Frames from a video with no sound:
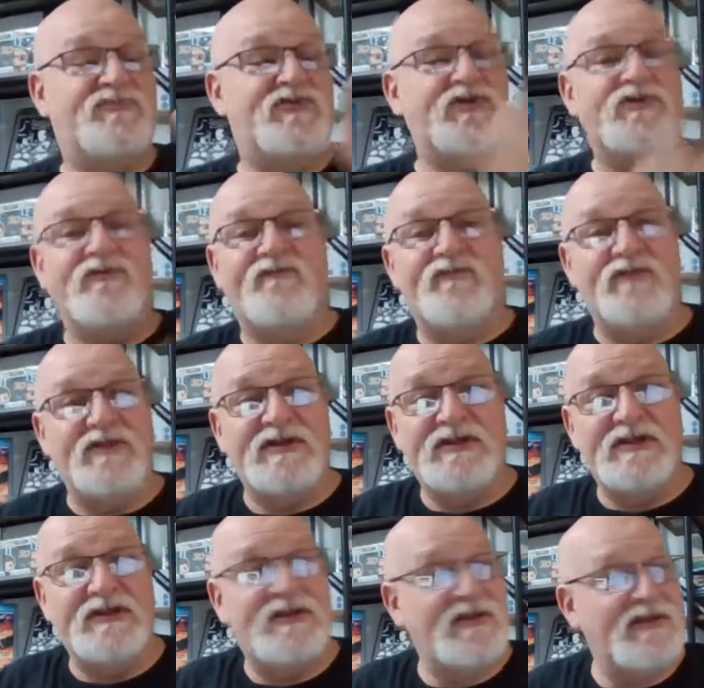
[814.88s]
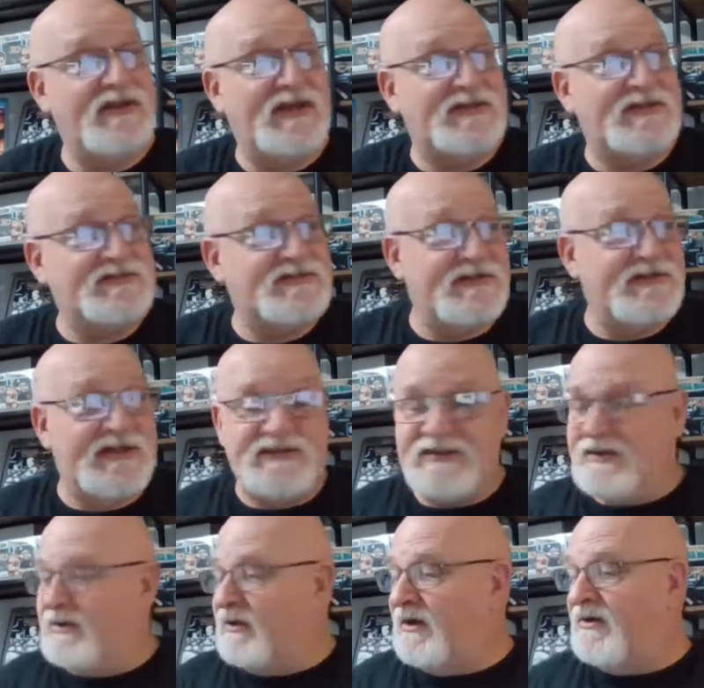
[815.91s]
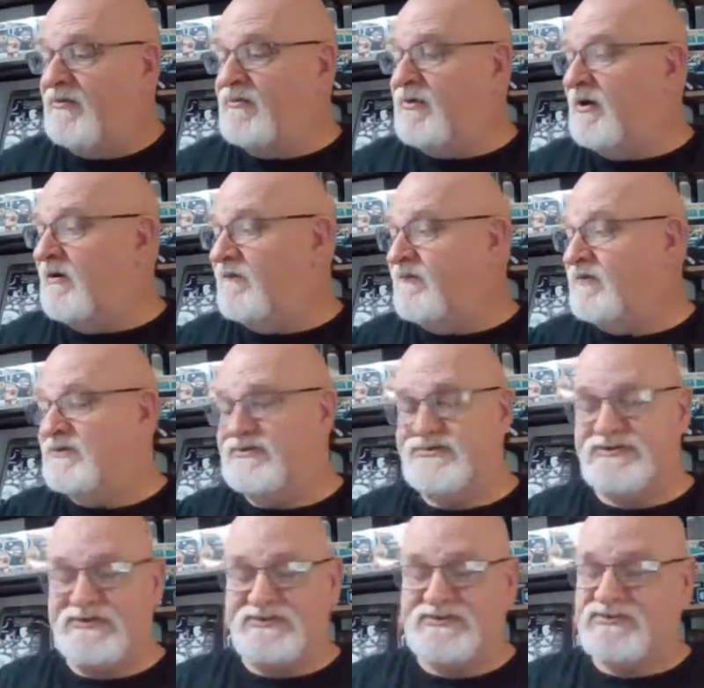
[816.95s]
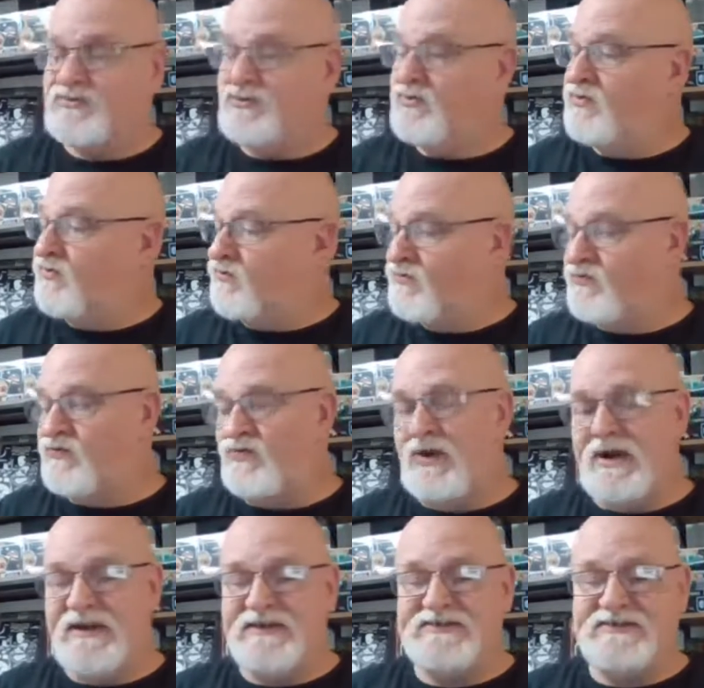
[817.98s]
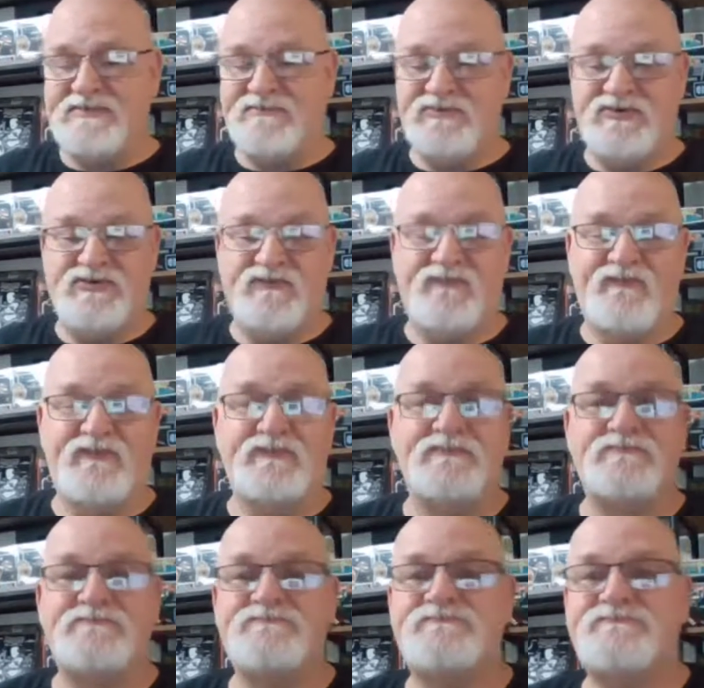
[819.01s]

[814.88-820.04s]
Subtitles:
beautiful, isn't it? That Del Auto cover is just crazy beautiful.